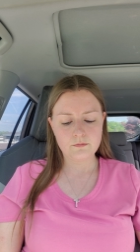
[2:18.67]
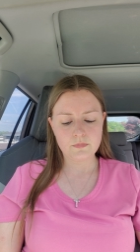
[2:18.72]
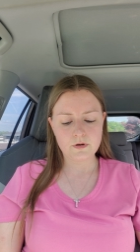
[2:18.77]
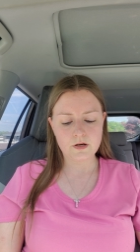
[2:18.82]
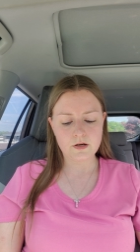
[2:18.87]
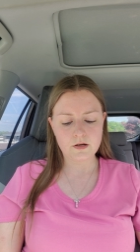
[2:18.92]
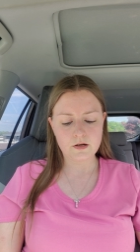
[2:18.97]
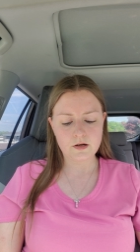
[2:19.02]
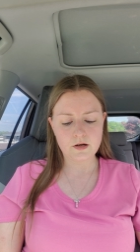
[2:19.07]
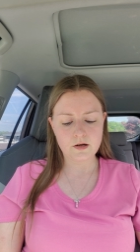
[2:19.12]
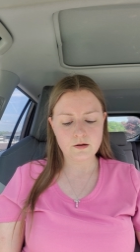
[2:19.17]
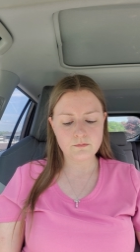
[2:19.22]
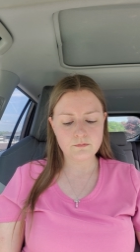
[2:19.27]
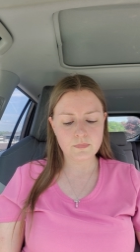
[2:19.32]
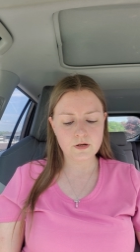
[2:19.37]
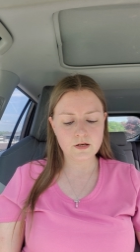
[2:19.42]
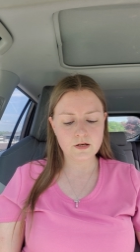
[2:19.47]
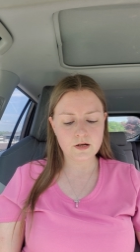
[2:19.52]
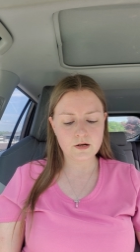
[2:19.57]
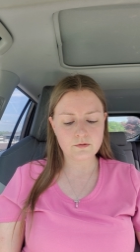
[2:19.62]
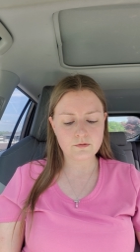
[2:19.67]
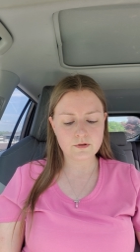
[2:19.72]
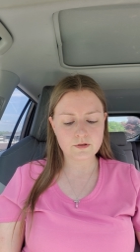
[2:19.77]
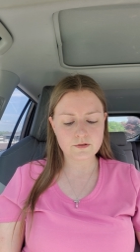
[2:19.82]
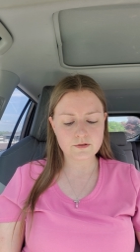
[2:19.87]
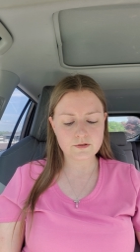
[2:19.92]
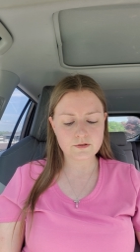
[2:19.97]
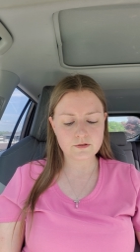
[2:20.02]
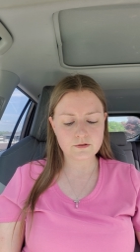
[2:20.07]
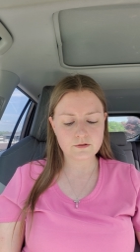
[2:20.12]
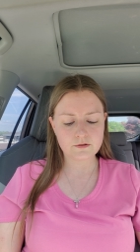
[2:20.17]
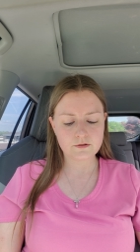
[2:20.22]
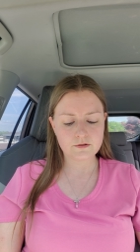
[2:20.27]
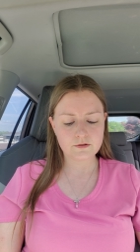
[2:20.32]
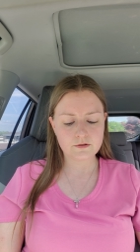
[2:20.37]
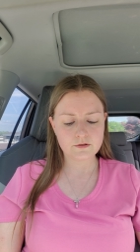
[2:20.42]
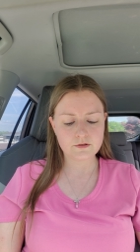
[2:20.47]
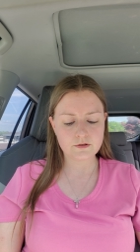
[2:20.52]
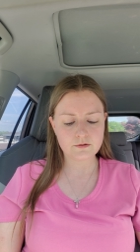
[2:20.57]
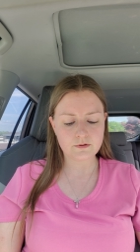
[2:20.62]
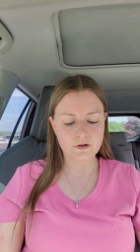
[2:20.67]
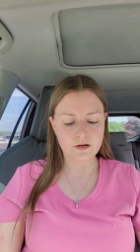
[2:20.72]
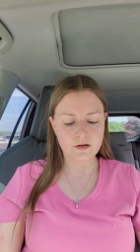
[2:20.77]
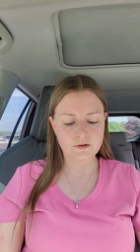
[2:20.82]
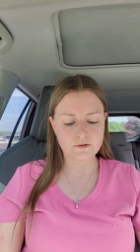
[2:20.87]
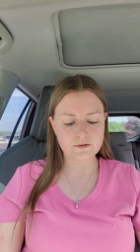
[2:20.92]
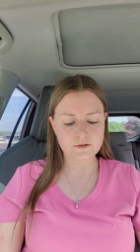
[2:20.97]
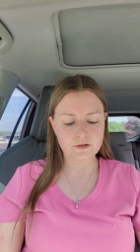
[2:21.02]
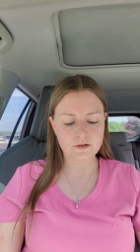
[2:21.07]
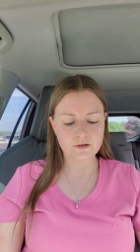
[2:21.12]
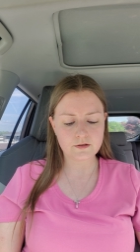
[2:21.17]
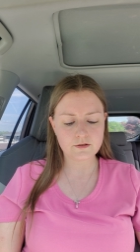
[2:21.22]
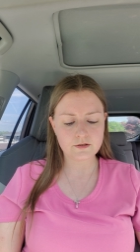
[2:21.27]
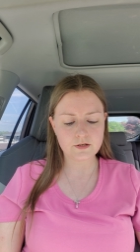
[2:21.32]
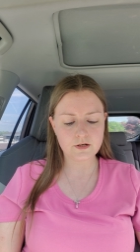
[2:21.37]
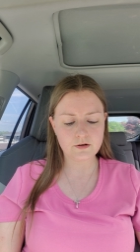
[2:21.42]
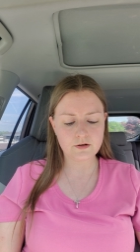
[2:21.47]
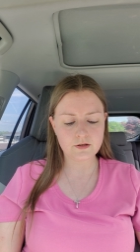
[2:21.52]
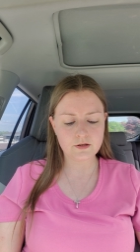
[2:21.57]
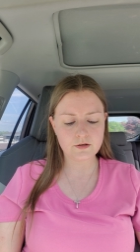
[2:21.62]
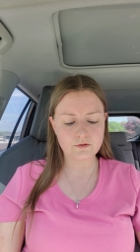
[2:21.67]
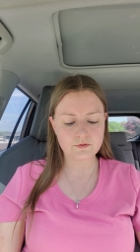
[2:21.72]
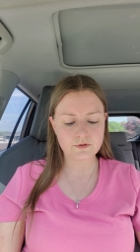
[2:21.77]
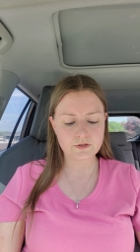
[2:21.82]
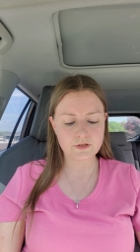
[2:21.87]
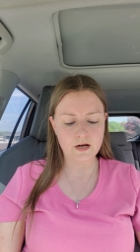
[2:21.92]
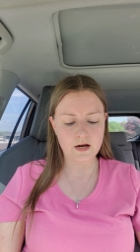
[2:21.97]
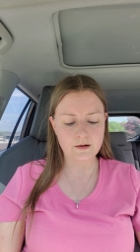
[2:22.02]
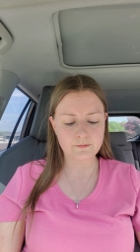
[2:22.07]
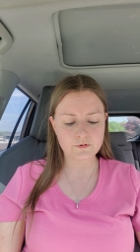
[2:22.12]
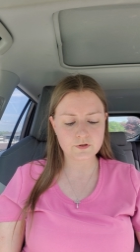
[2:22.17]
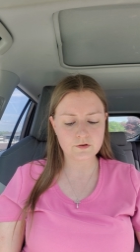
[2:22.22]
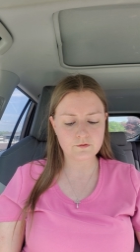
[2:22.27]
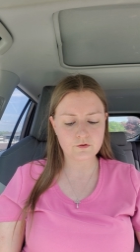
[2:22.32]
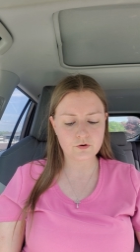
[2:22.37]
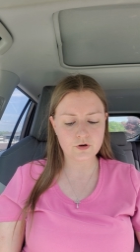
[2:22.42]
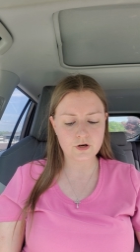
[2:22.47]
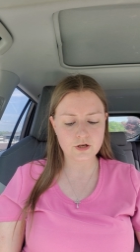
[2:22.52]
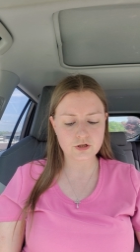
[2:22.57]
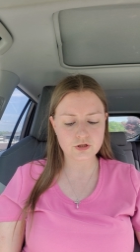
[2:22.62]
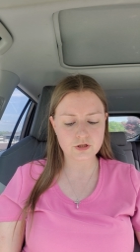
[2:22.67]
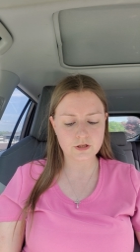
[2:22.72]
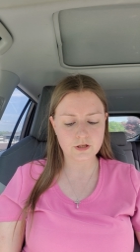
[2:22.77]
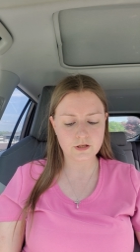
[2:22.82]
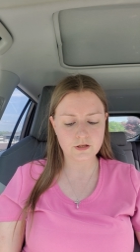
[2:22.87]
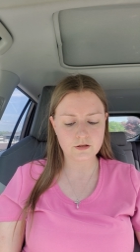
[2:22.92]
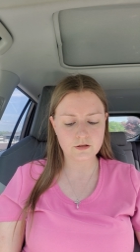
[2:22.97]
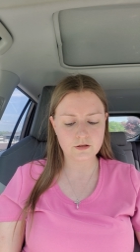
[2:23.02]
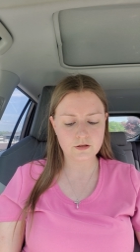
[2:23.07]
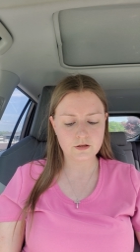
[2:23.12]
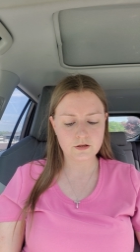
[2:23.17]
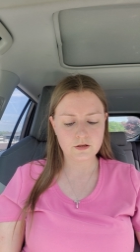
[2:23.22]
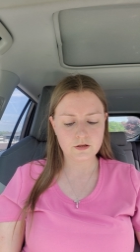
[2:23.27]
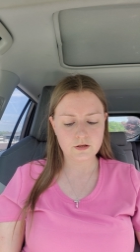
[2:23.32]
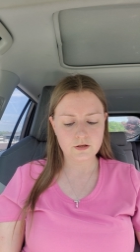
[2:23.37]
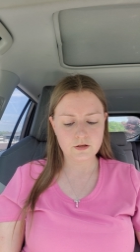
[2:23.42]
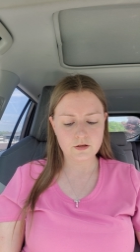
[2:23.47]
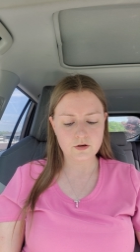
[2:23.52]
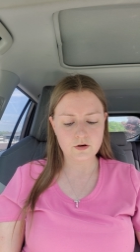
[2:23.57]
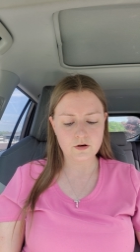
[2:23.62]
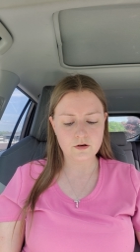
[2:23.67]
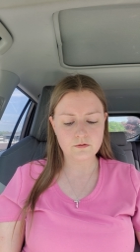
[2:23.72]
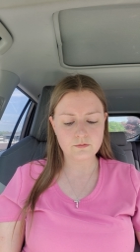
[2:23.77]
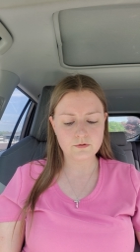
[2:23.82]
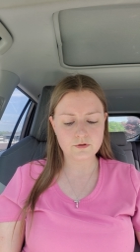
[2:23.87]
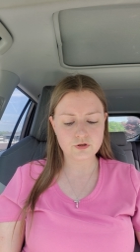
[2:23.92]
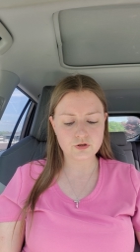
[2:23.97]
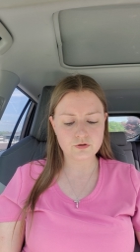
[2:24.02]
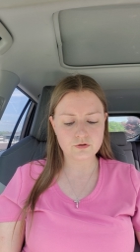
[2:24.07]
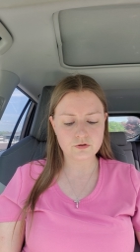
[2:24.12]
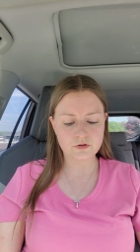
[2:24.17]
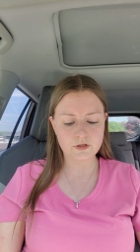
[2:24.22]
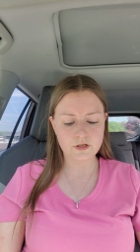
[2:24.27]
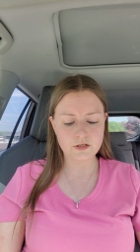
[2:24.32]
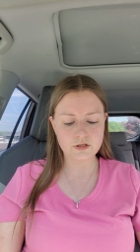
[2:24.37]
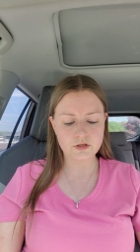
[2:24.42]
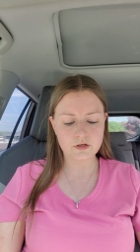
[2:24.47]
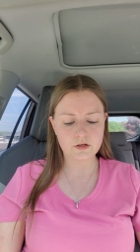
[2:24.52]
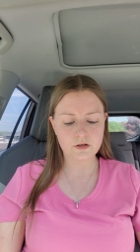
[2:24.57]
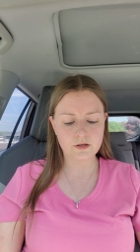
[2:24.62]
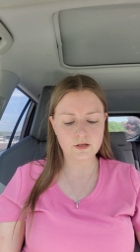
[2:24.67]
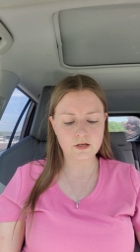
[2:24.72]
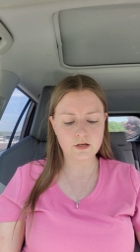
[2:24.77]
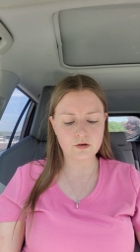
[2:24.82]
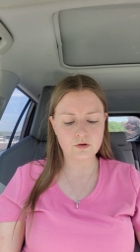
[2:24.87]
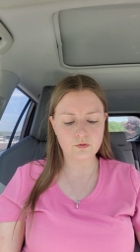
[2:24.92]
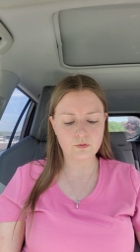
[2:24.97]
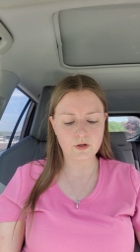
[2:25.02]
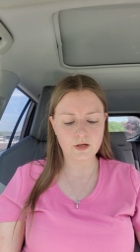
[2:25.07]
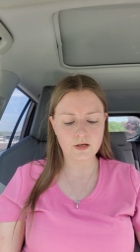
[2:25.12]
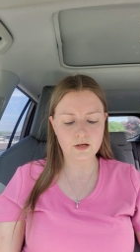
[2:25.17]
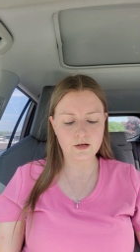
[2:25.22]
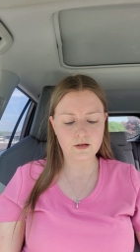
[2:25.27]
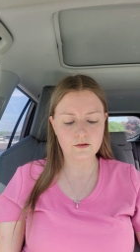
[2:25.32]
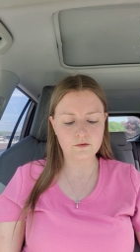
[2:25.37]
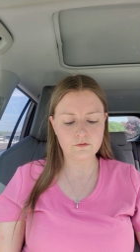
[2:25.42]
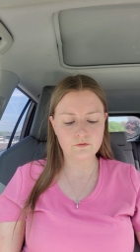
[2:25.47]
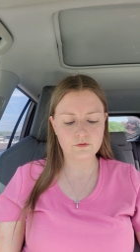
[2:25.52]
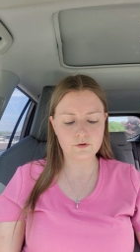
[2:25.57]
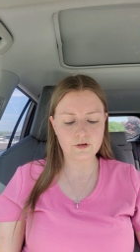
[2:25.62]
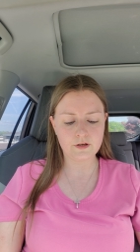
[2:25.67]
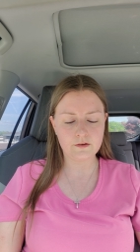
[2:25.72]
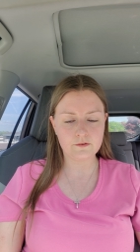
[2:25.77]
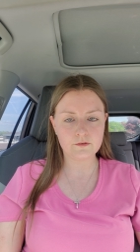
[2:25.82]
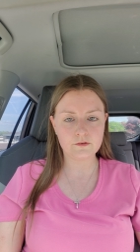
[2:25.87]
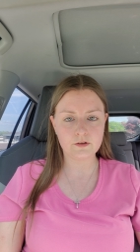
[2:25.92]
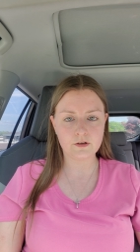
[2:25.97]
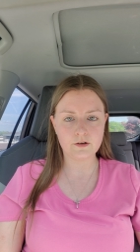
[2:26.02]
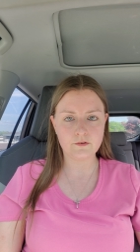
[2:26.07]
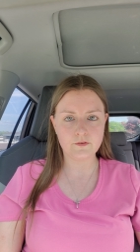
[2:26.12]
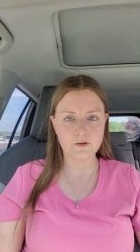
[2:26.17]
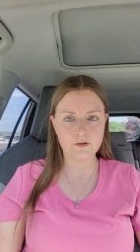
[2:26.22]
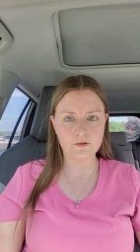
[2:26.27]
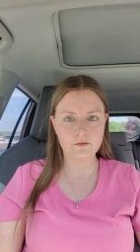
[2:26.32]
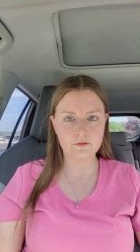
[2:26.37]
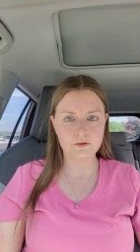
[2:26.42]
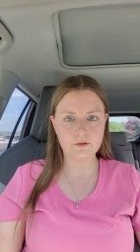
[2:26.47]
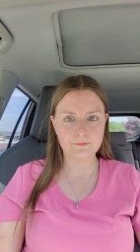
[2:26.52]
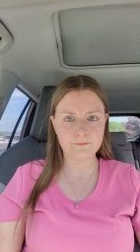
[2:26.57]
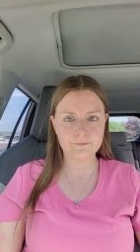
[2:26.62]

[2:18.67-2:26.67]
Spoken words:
But unbeknownst to us, during those times of crushing, God was strategically anointing us for his service.